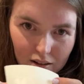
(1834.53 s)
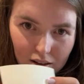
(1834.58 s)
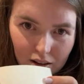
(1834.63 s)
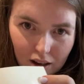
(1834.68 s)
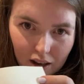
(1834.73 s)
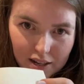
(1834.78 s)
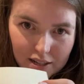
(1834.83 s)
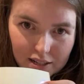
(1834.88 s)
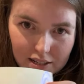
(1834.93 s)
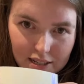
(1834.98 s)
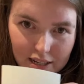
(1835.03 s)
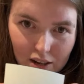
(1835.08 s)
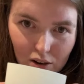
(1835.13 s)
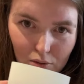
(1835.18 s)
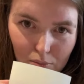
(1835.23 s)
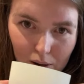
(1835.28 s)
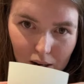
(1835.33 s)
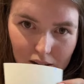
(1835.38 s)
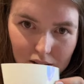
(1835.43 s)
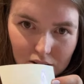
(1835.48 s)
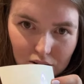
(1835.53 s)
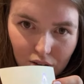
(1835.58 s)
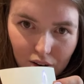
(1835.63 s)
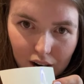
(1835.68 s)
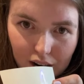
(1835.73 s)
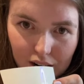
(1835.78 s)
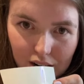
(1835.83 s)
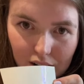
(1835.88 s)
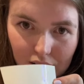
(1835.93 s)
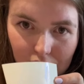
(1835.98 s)
I can see it on my
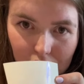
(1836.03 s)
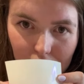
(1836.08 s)
screen.